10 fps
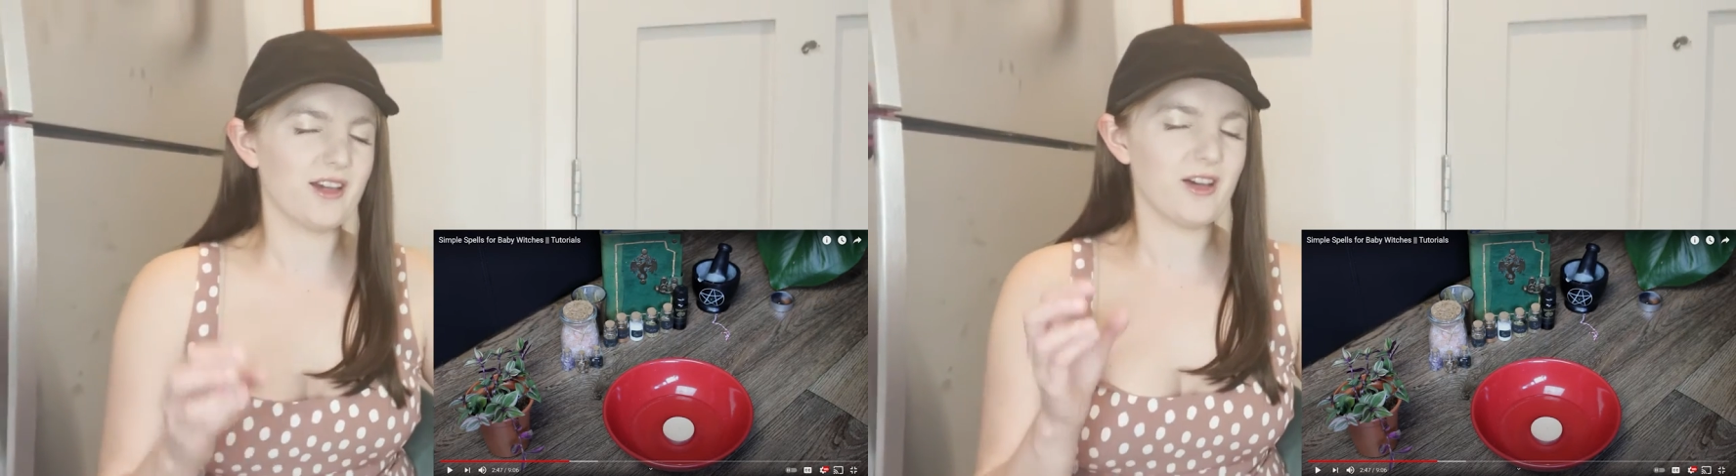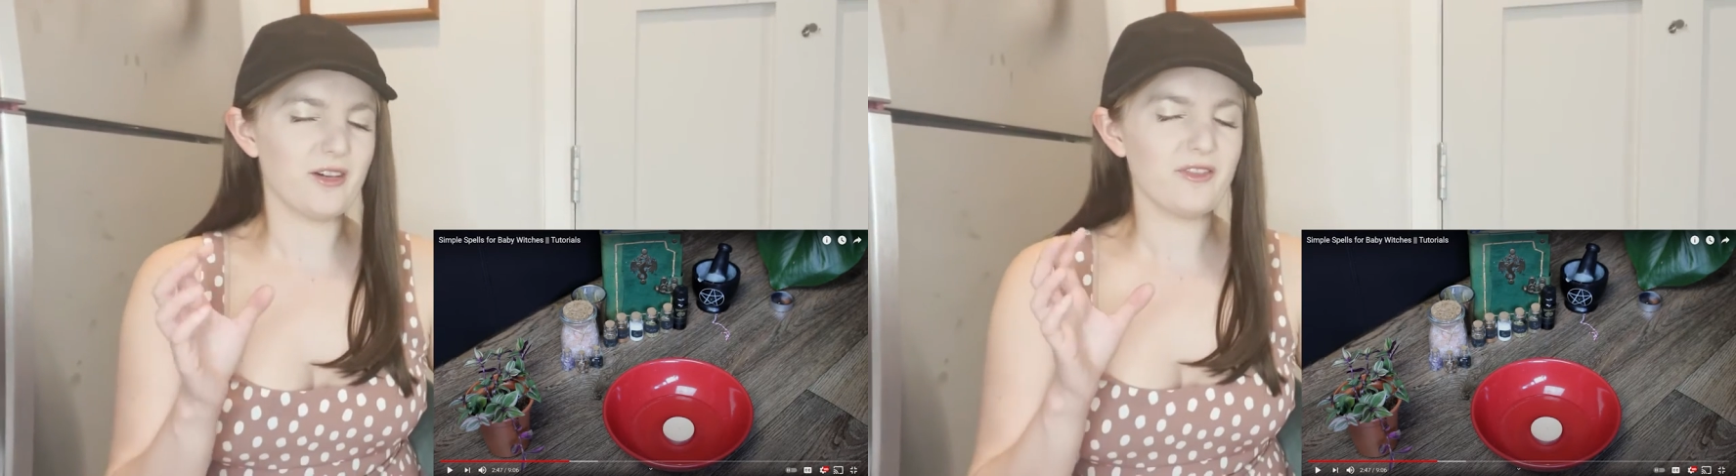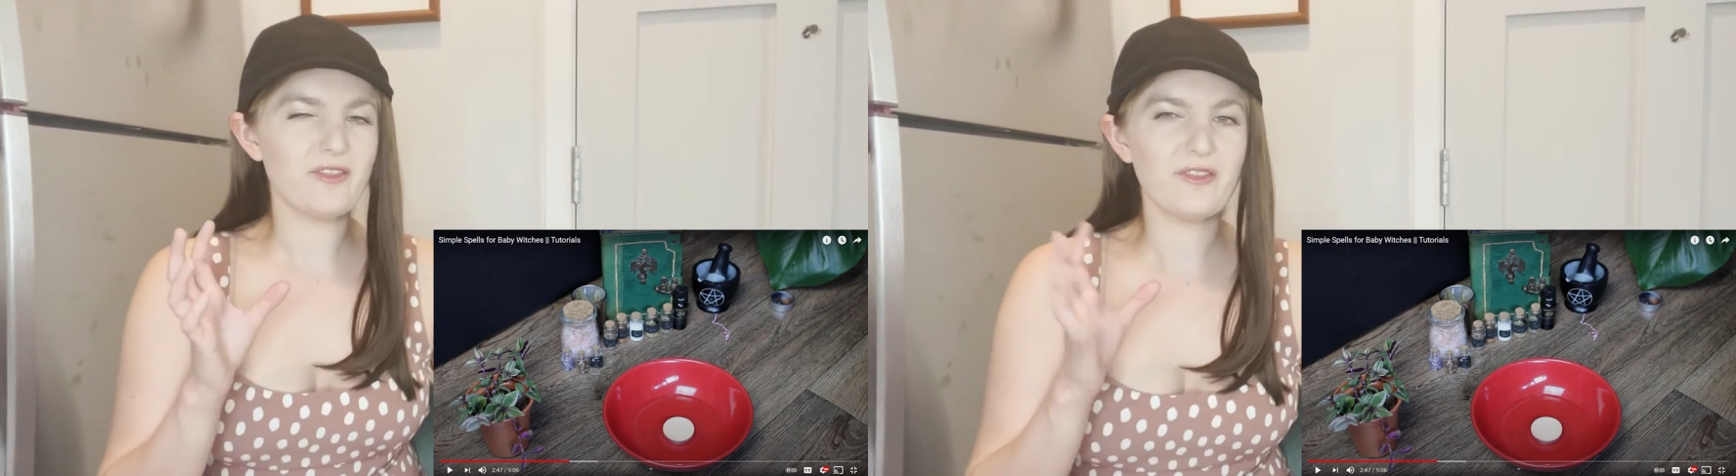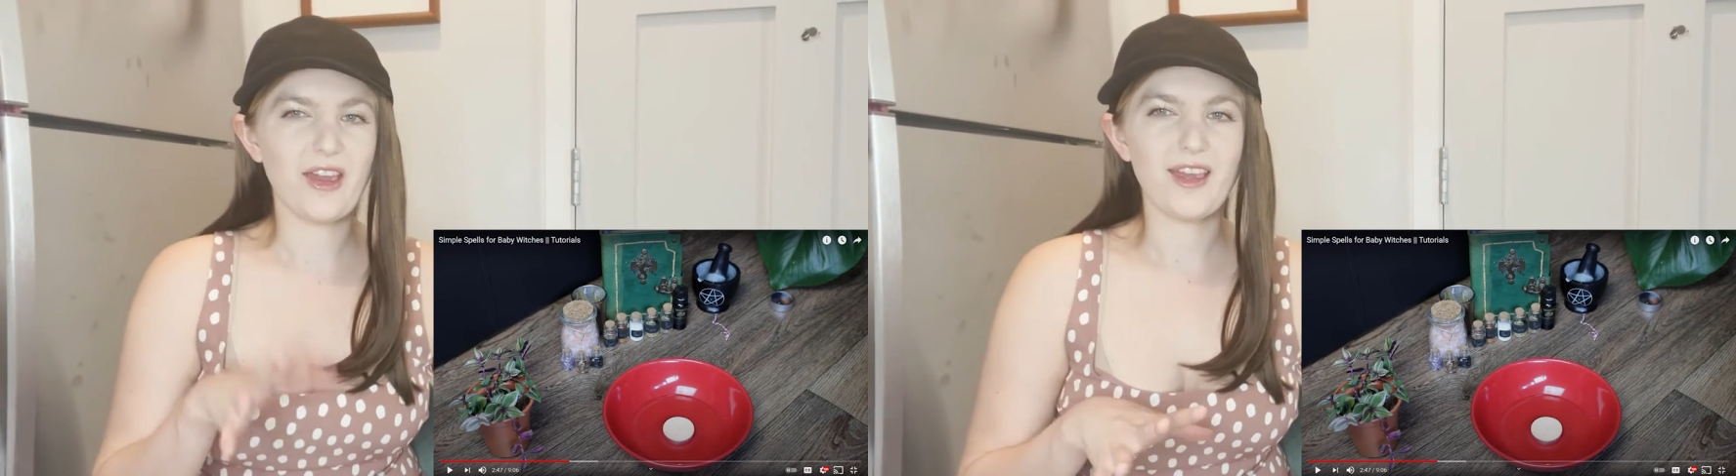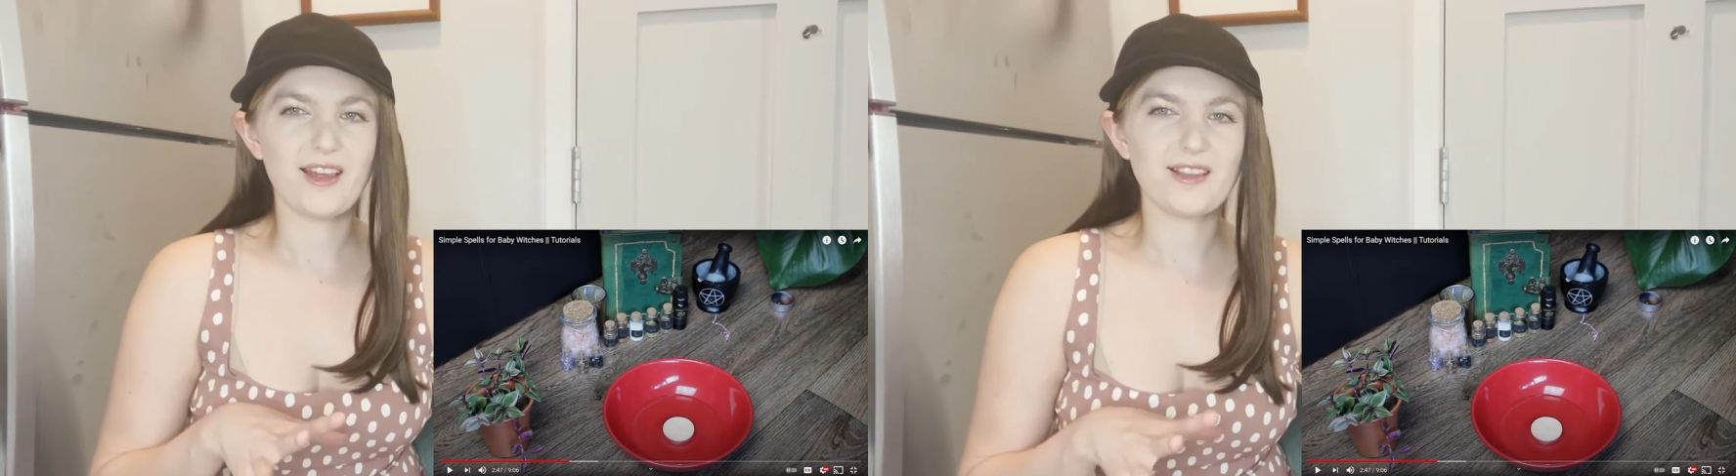a
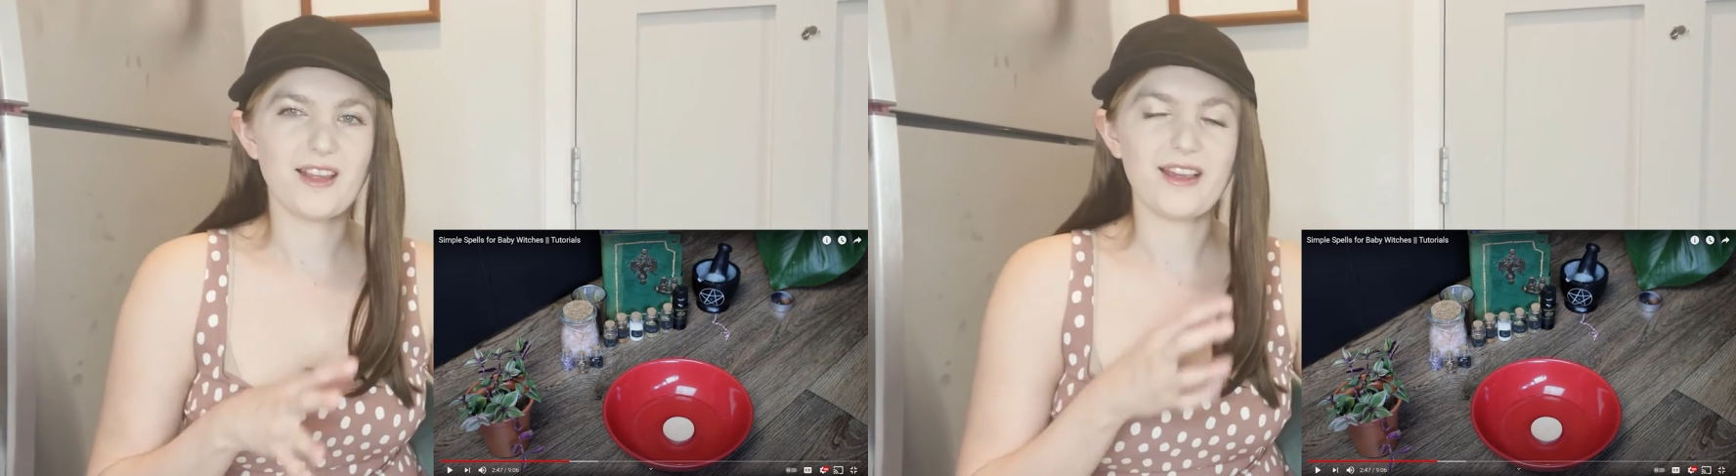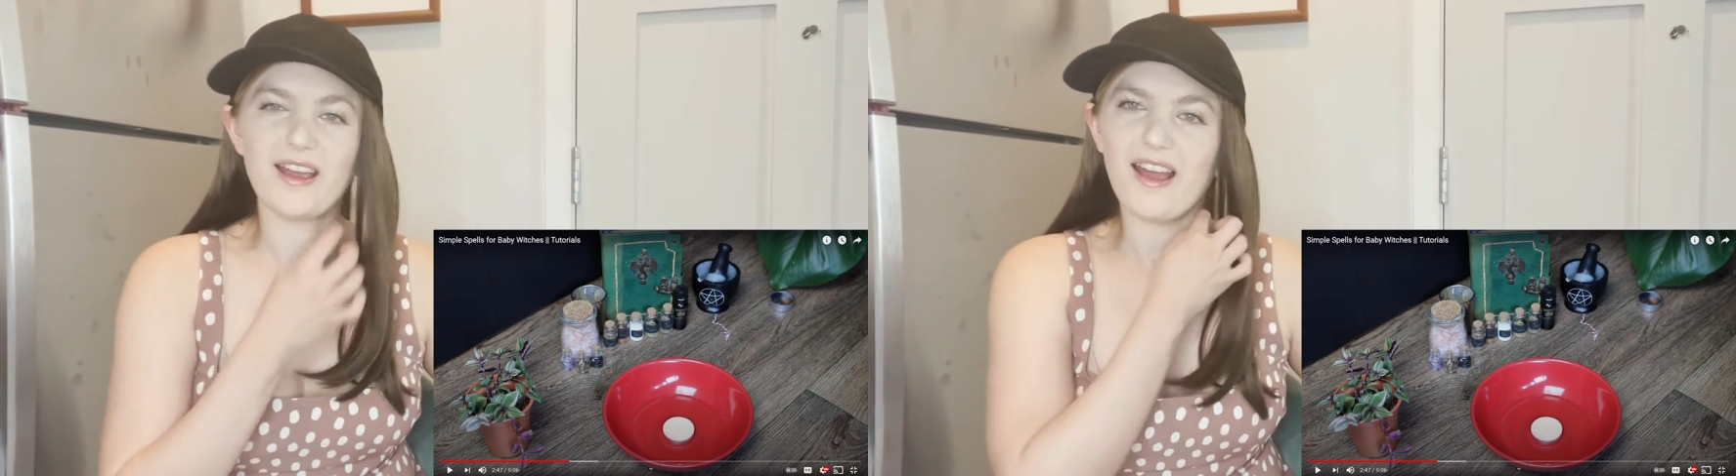fake like